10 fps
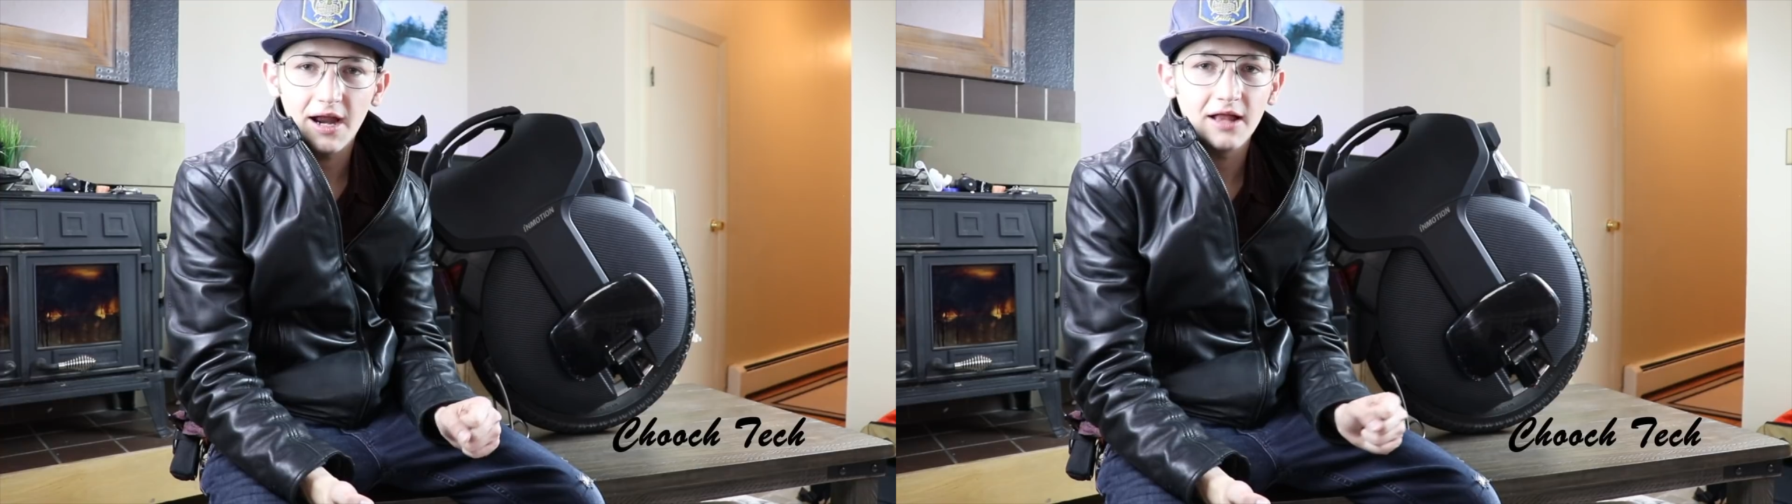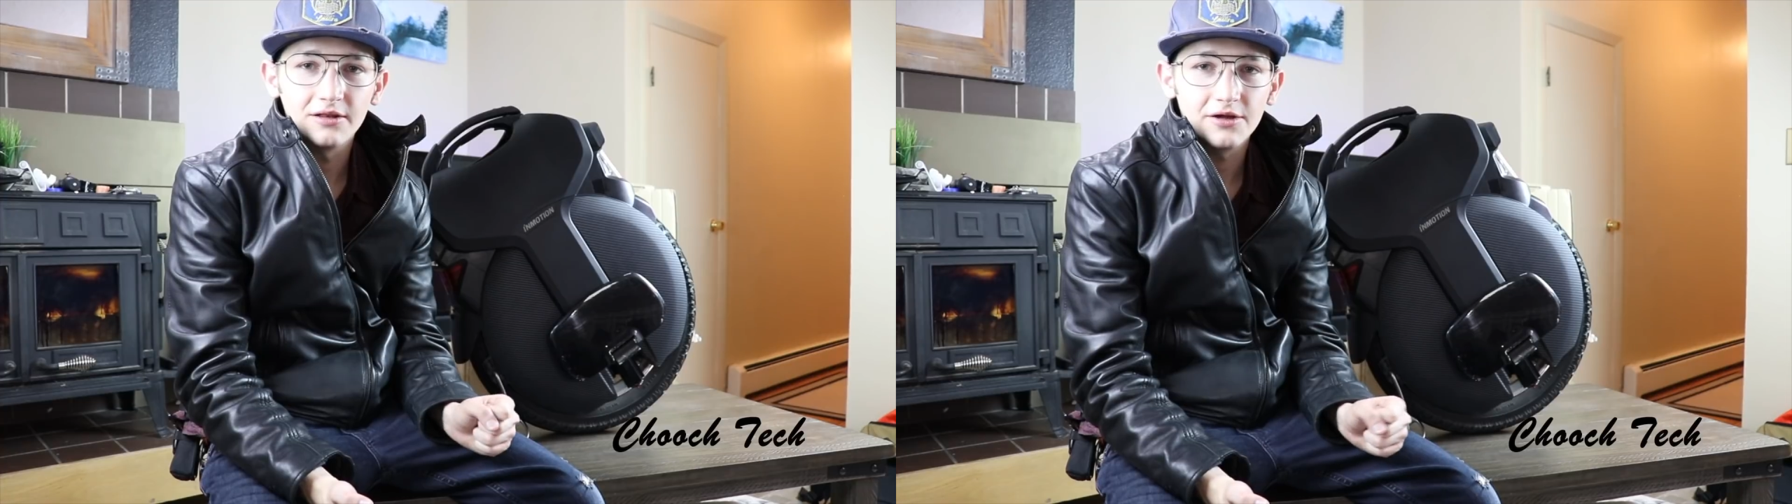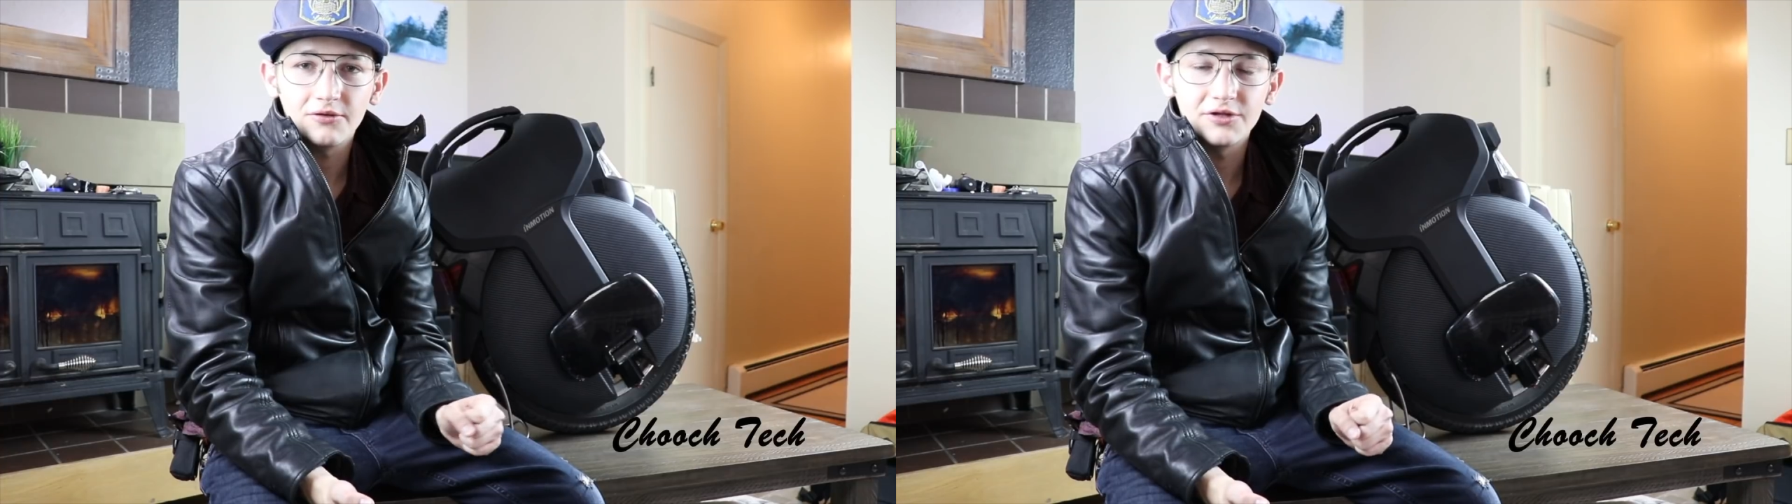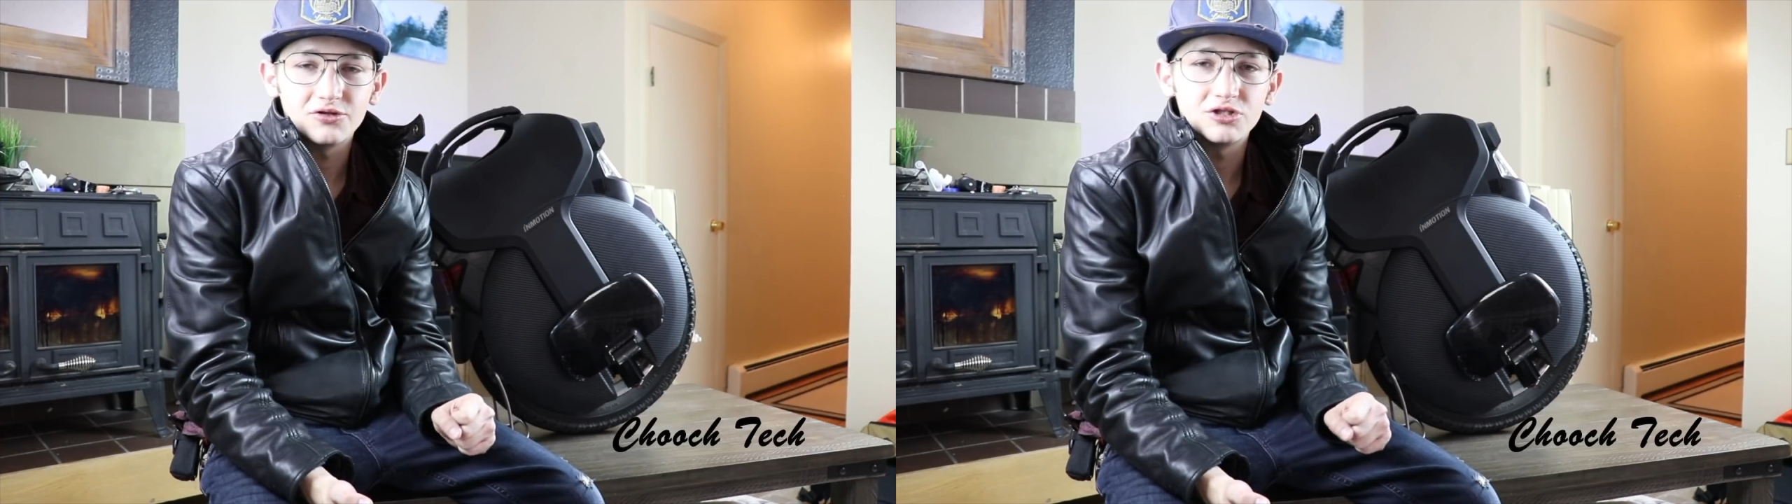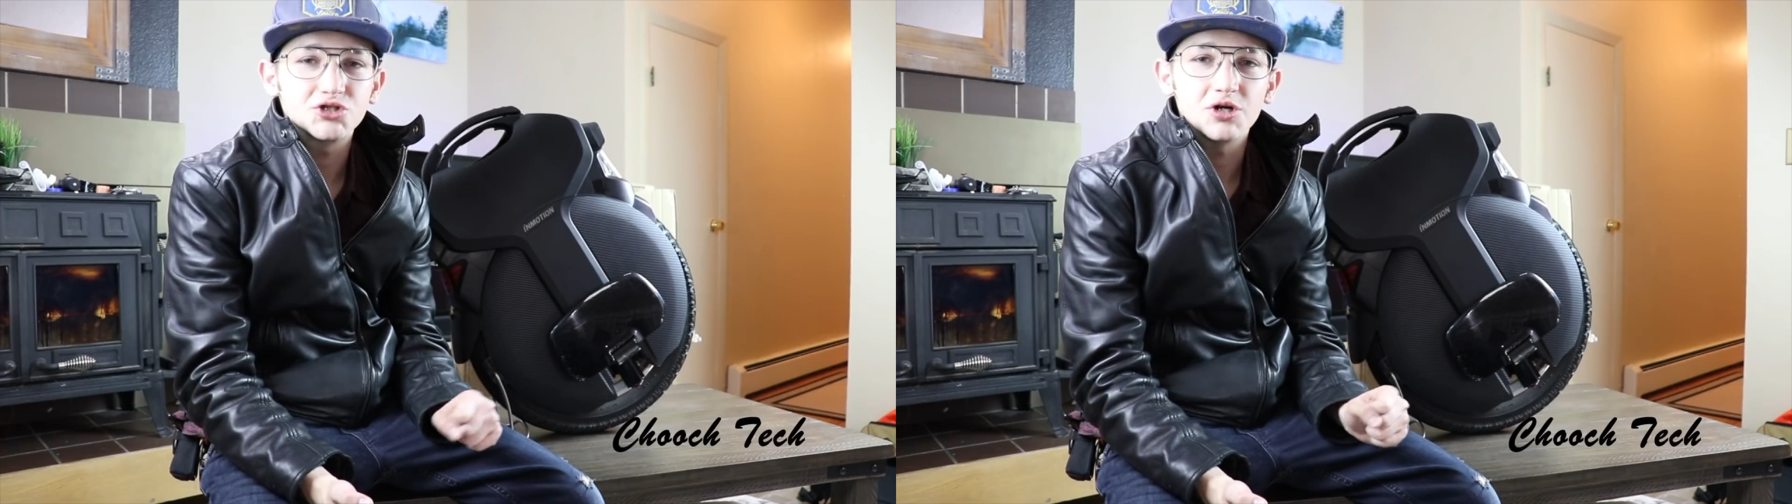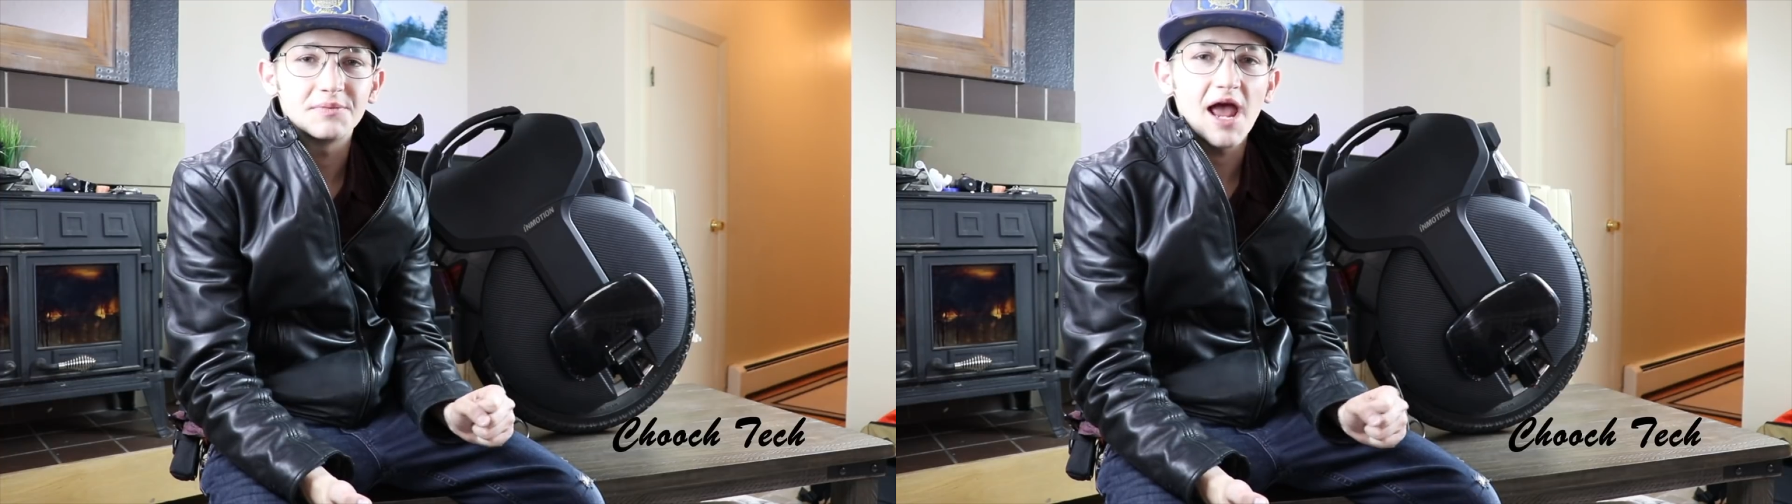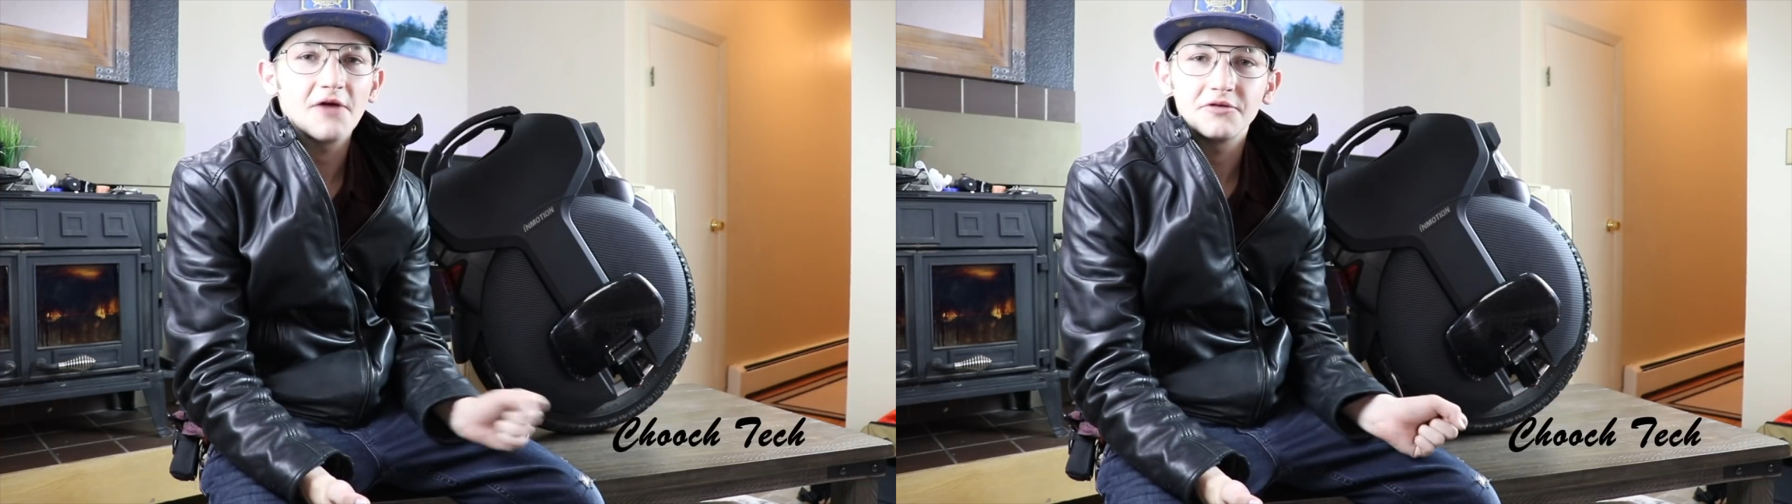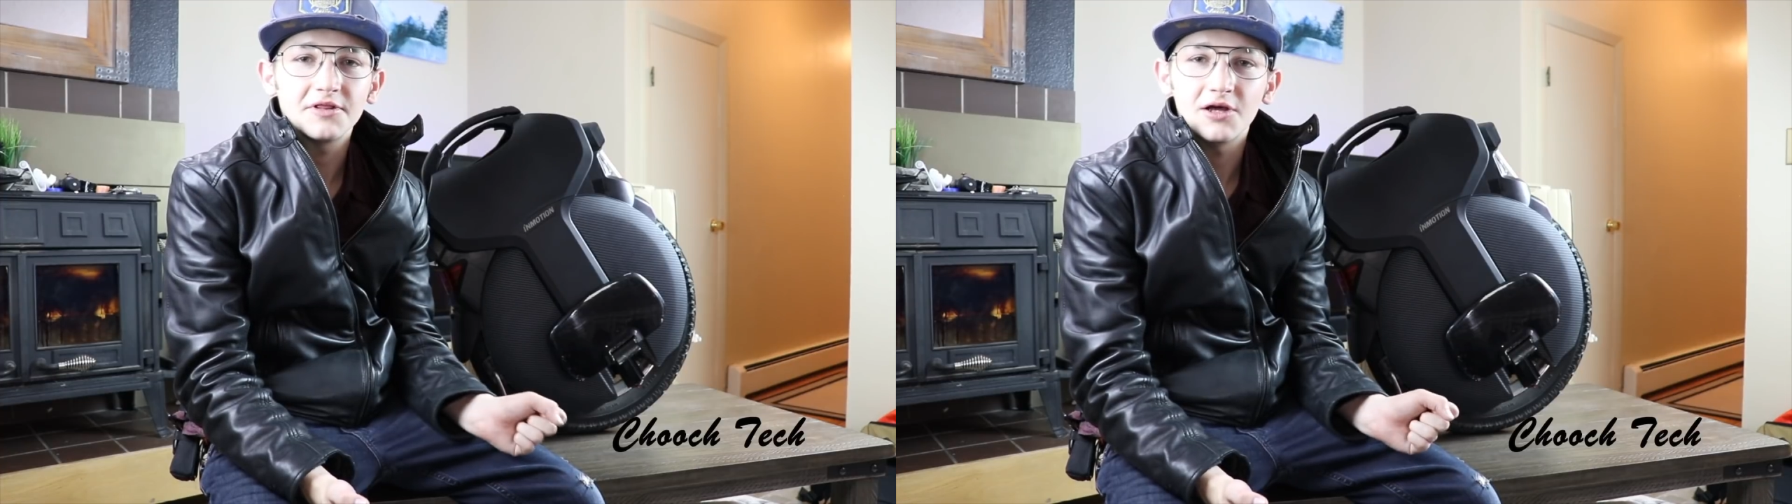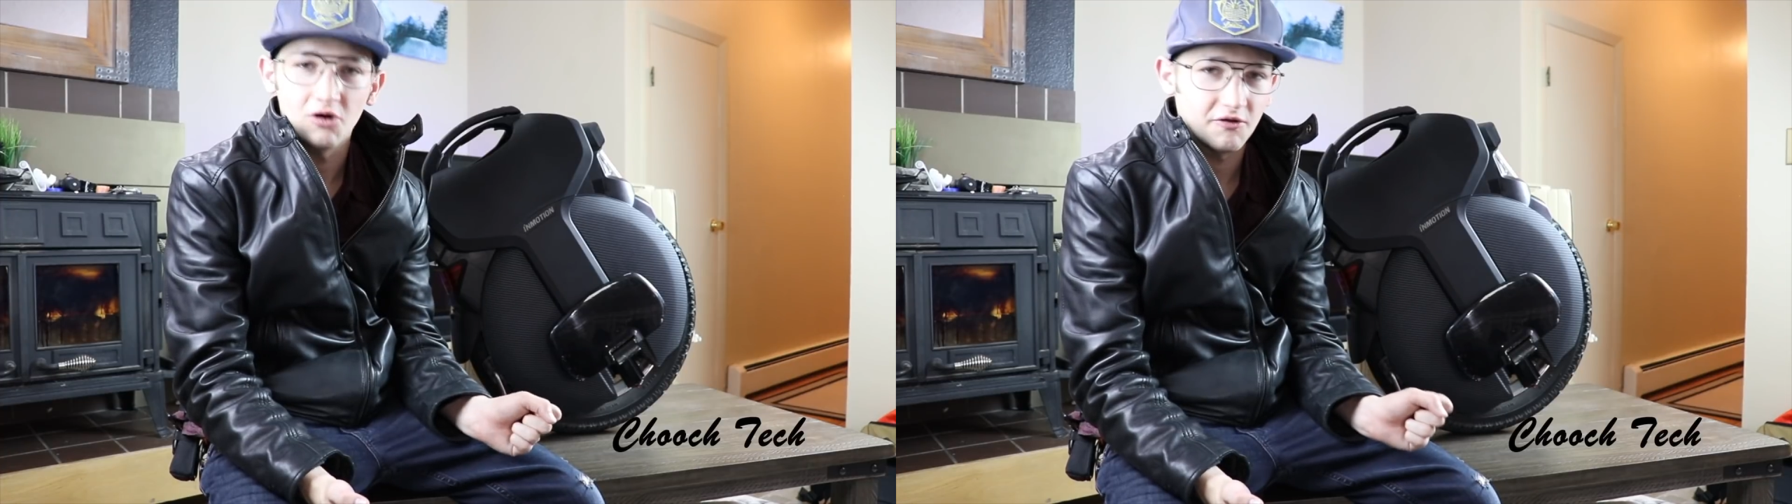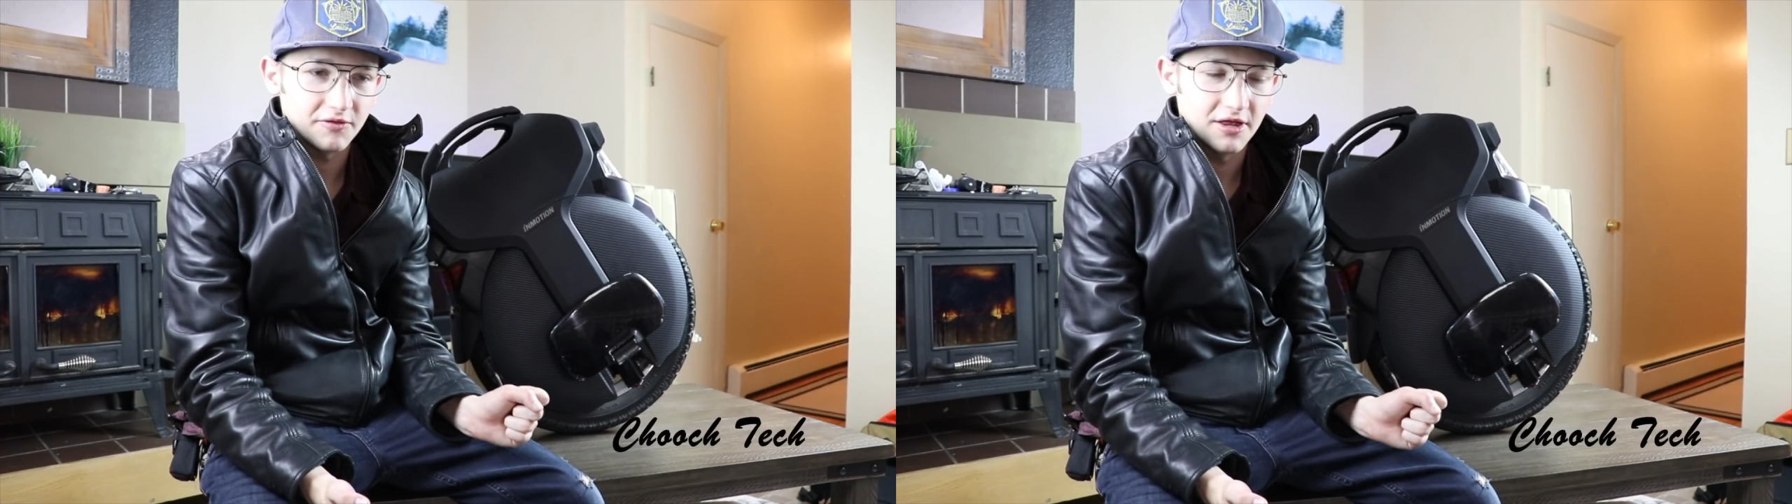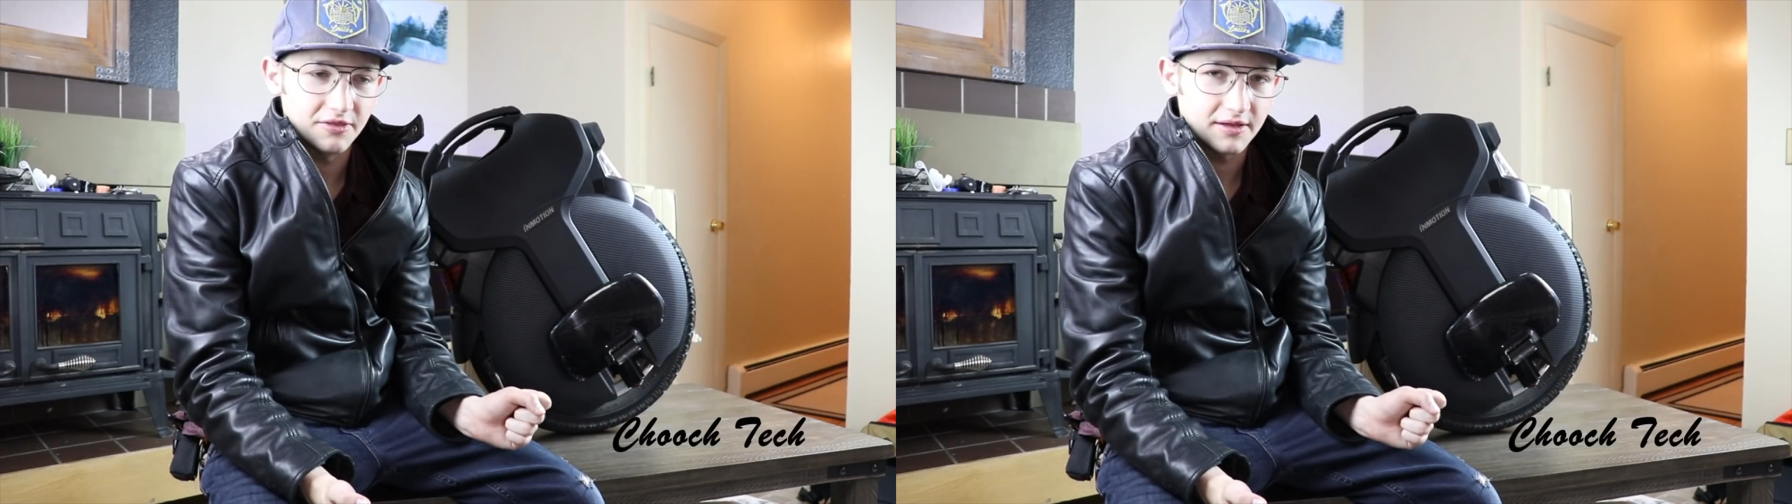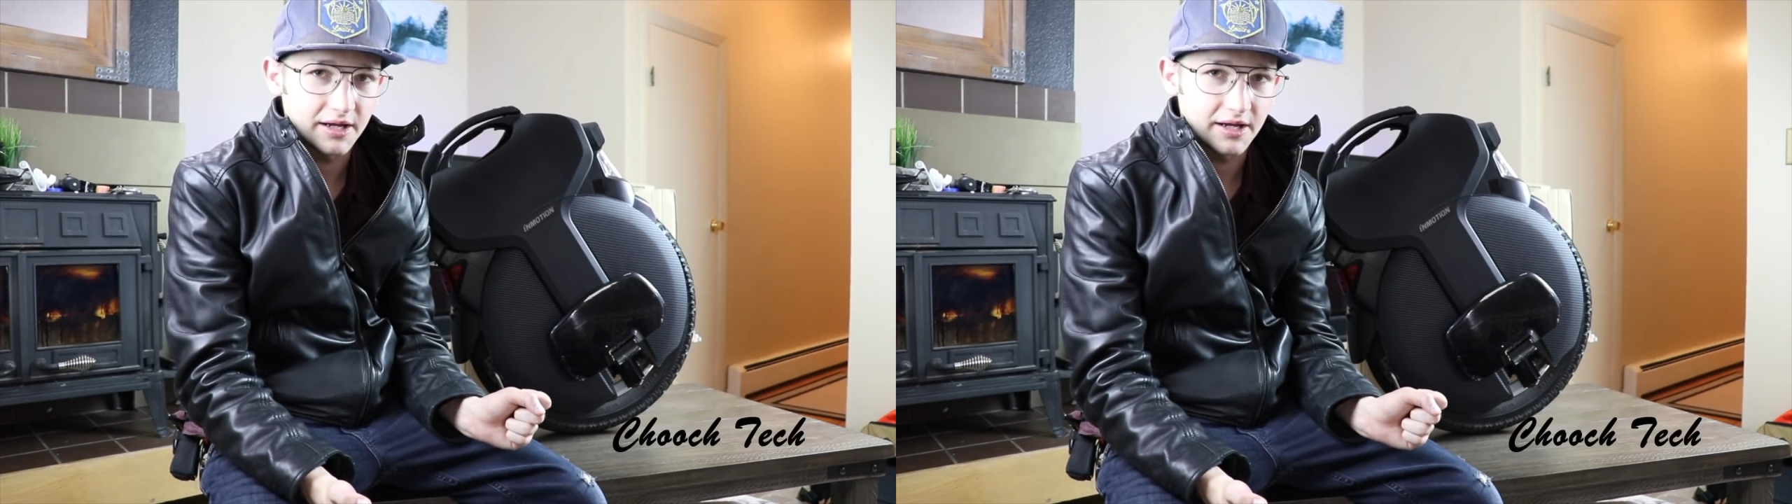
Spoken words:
I literally stripped everything off of that thing